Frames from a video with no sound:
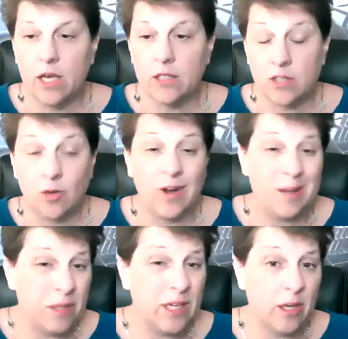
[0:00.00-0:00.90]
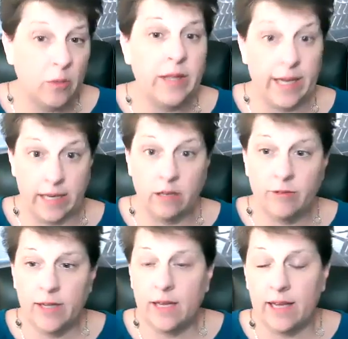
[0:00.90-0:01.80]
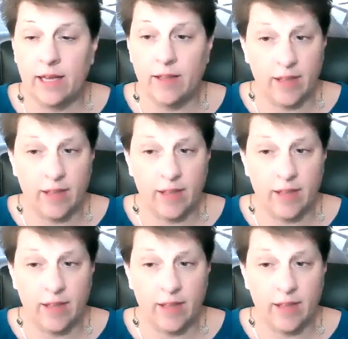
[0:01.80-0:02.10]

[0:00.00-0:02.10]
So I'm going to go with negative. I